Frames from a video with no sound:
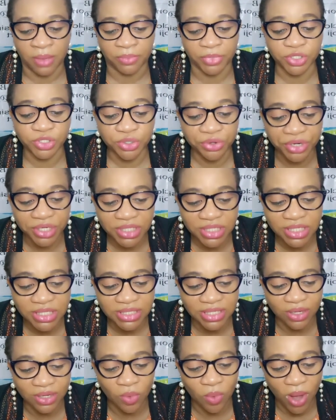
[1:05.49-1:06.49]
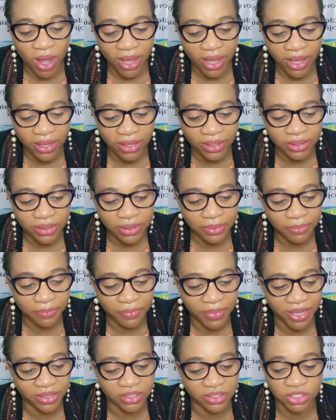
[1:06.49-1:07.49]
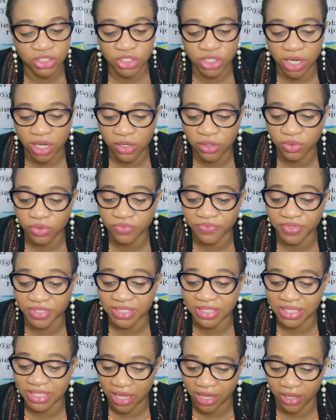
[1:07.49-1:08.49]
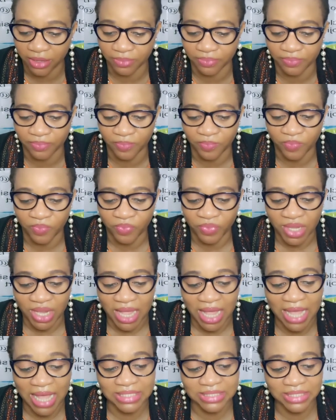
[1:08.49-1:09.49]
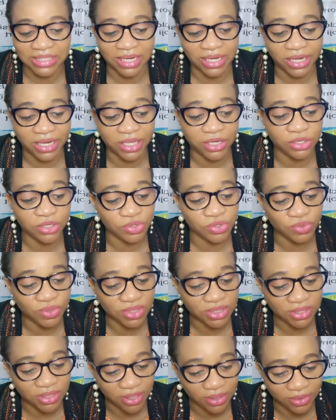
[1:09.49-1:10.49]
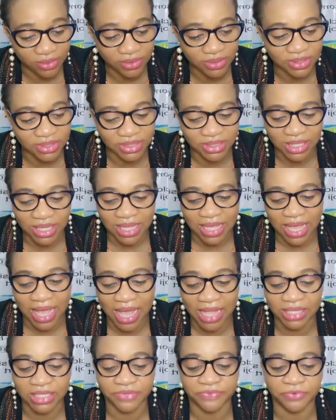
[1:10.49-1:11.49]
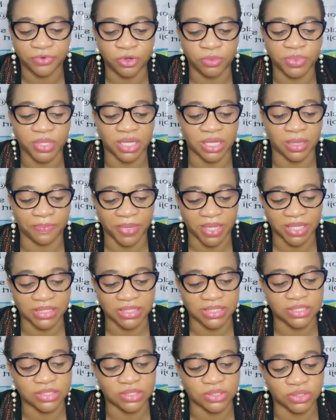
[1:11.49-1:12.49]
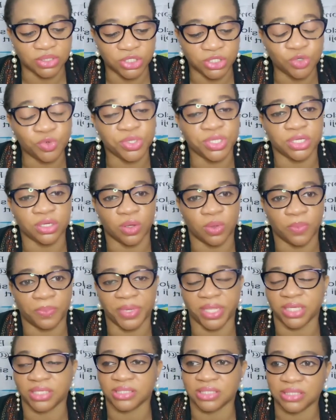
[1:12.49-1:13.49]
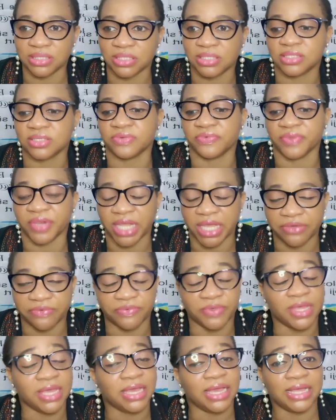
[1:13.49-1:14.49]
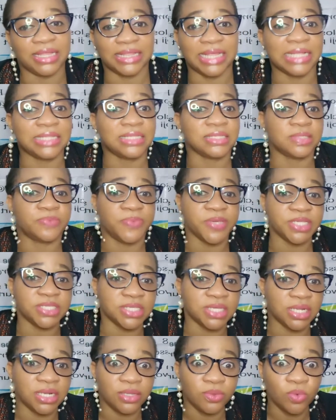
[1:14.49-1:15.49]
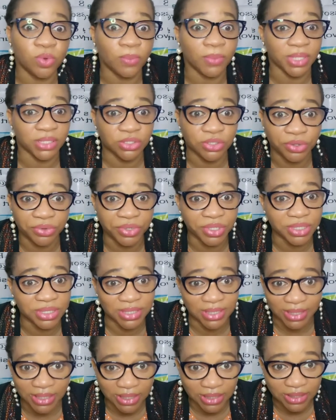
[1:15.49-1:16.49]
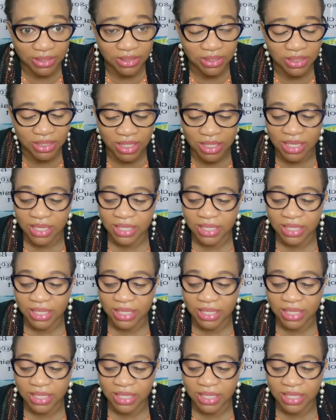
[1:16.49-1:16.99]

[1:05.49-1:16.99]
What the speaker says: Maturity is acquired by the child over time as they learn new skills and develop the capacity to deal with the complexities of life. That is basically what maturity is.